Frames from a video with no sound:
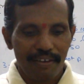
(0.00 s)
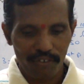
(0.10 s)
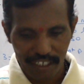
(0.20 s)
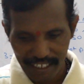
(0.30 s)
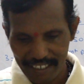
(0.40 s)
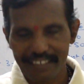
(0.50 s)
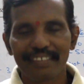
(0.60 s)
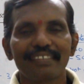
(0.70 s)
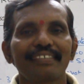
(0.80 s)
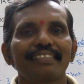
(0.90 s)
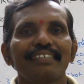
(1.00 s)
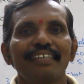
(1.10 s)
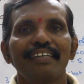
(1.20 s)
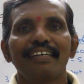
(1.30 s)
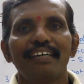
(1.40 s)
Okay, guys.
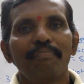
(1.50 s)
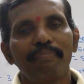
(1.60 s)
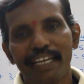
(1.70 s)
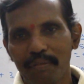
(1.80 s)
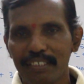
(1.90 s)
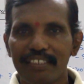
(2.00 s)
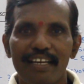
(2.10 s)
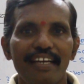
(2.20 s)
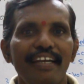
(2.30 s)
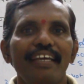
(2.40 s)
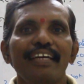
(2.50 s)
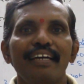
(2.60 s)
My name is K.NARAYANA.